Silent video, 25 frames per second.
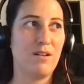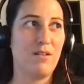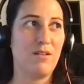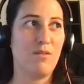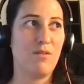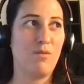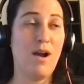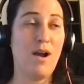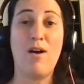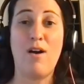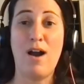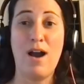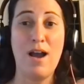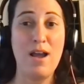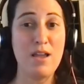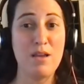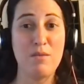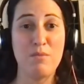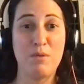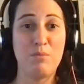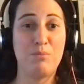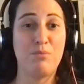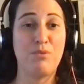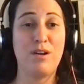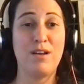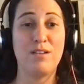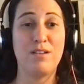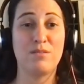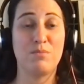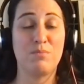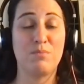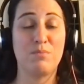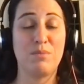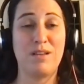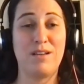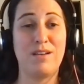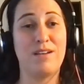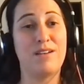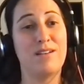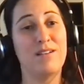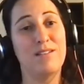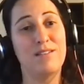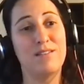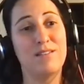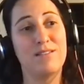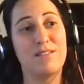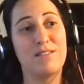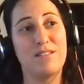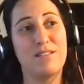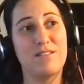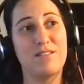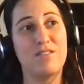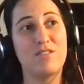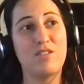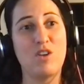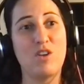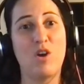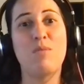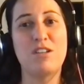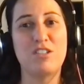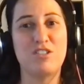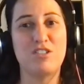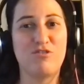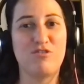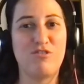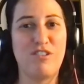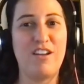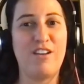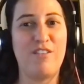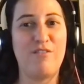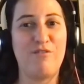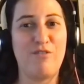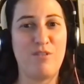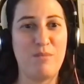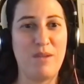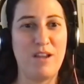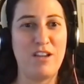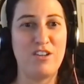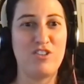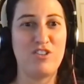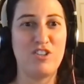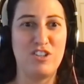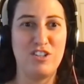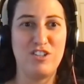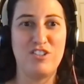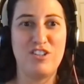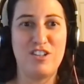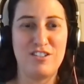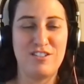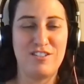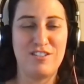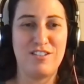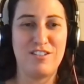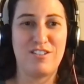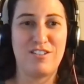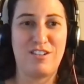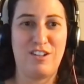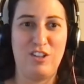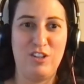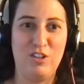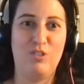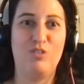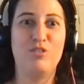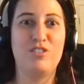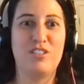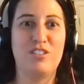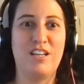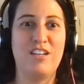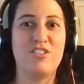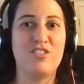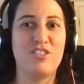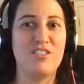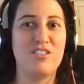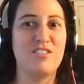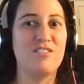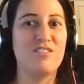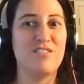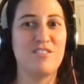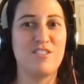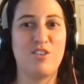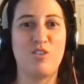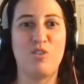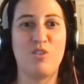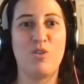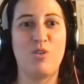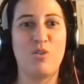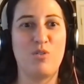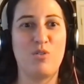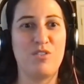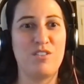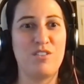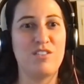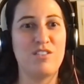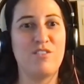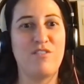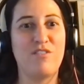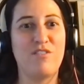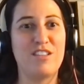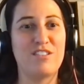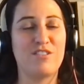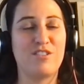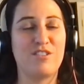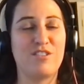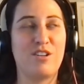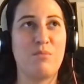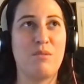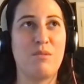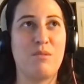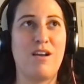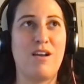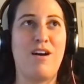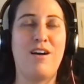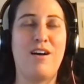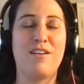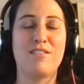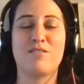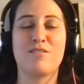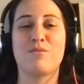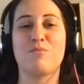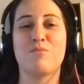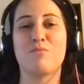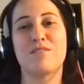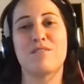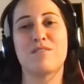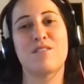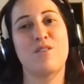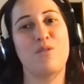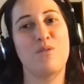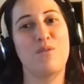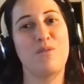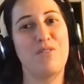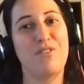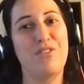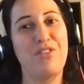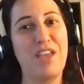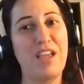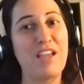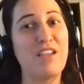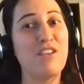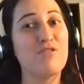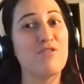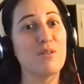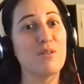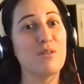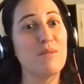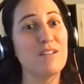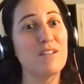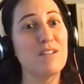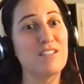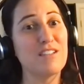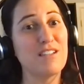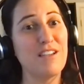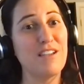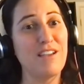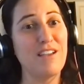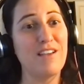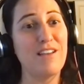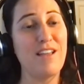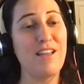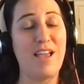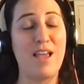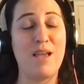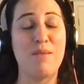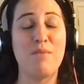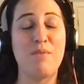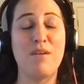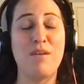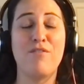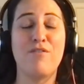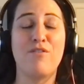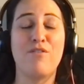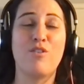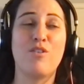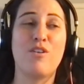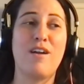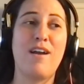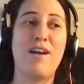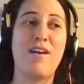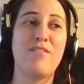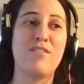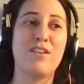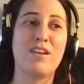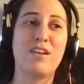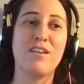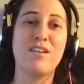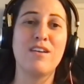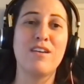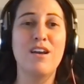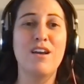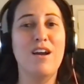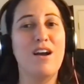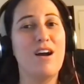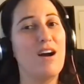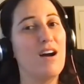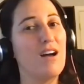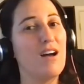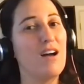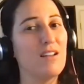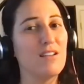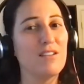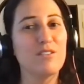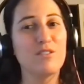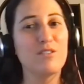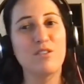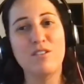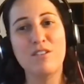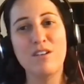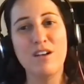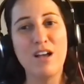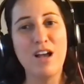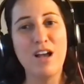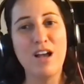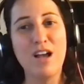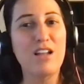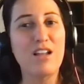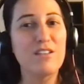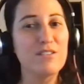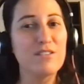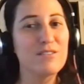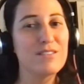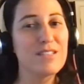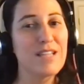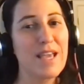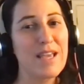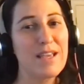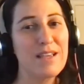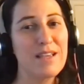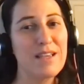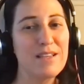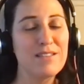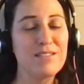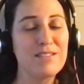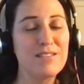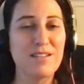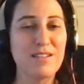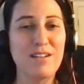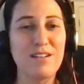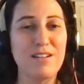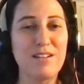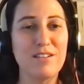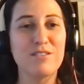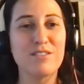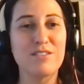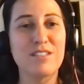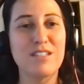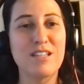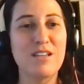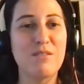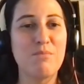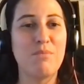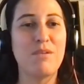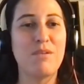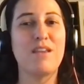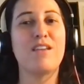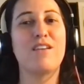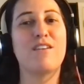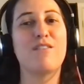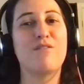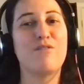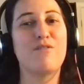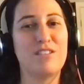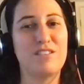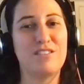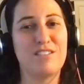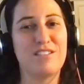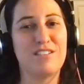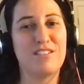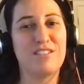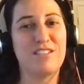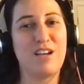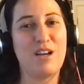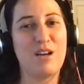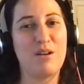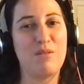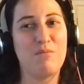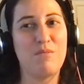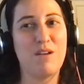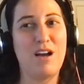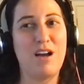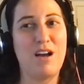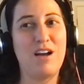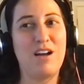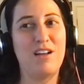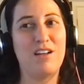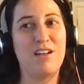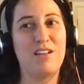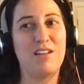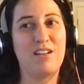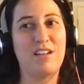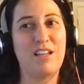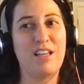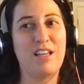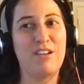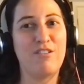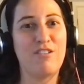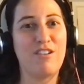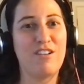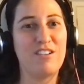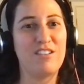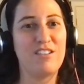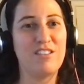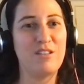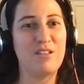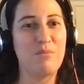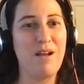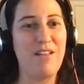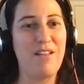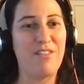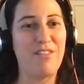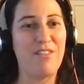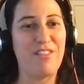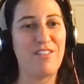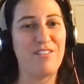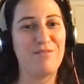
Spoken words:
wow, I am impressed, because so much great information in just this little session. So this event's going to be awesome. So thank much again, Amy, for having a little taste, a little sneak peek of what's to come later on in the month.